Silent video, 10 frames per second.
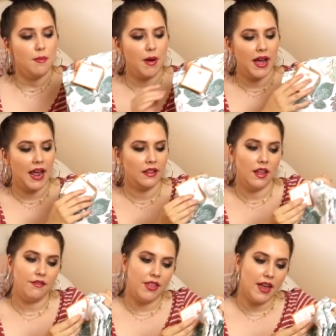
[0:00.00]
but I
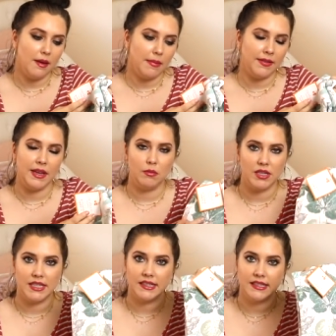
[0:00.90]
love them and they were
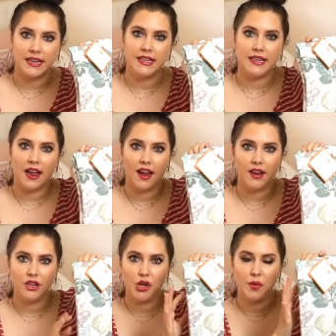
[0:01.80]

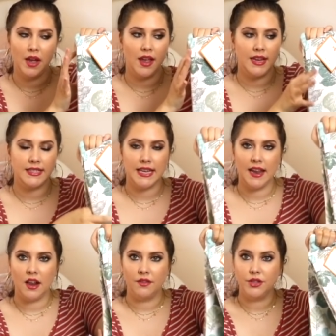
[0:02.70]
$6.99. You get a
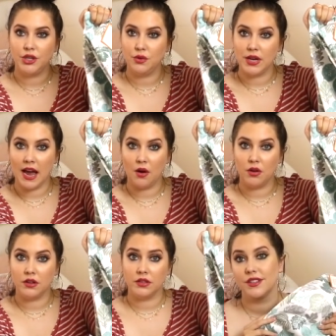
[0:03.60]
set of two
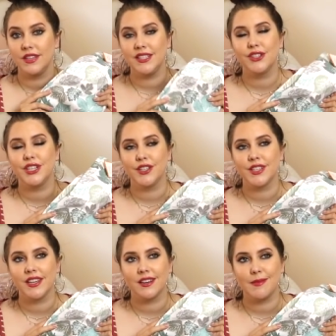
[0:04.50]
towels. These are
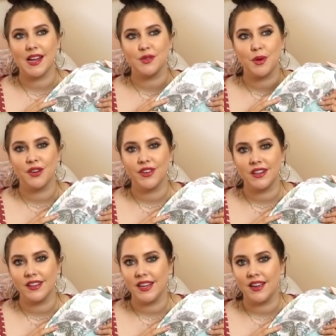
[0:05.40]
seriously going to match
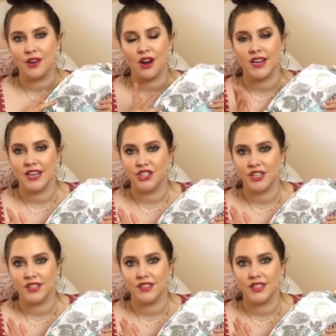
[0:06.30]
perfectly in our
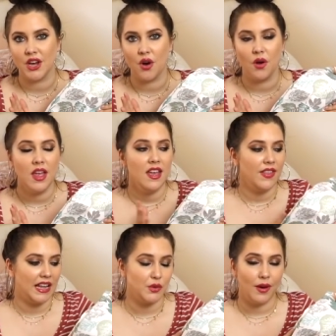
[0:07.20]
kitchen, so
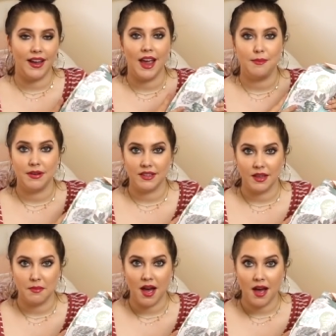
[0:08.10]
that's why I picked
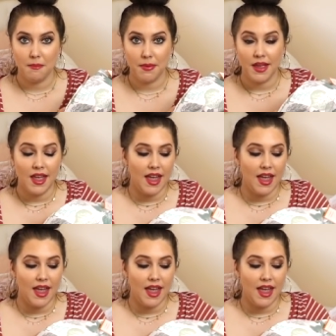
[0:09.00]
them up.